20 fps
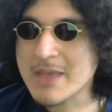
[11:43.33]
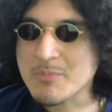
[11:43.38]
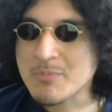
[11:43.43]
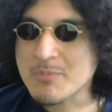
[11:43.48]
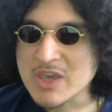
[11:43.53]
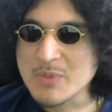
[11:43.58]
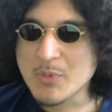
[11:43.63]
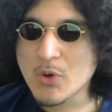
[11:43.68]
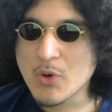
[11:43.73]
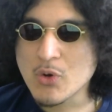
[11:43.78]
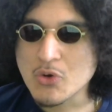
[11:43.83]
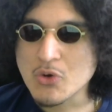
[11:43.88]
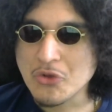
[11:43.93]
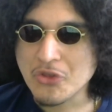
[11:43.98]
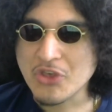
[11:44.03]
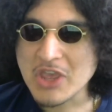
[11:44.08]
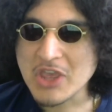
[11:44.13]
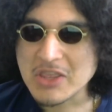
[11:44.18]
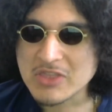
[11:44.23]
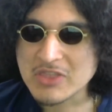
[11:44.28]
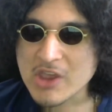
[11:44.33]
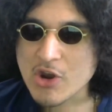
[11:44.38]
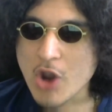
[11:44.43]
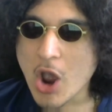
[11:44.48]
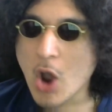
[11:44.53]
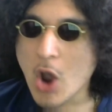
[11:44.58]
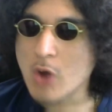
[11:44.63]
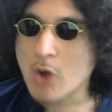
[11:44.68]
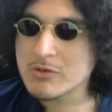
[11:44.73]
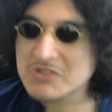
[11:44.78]
People who think they're
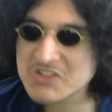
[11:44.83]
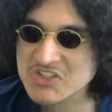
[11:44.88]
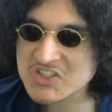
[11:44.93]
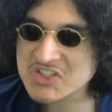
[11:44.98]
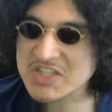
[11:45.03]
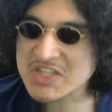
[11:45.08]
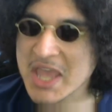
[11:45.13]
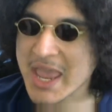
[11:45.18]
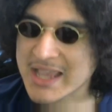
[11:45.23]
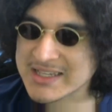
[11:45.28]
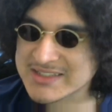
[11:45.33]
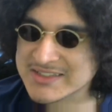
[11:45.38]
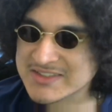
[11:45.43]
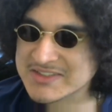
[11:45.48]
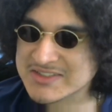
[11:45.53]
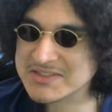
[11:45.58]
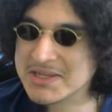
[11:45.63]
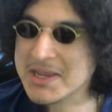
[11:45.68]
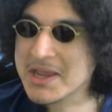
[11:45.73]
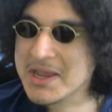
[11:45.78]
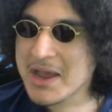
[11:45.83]
owed sex.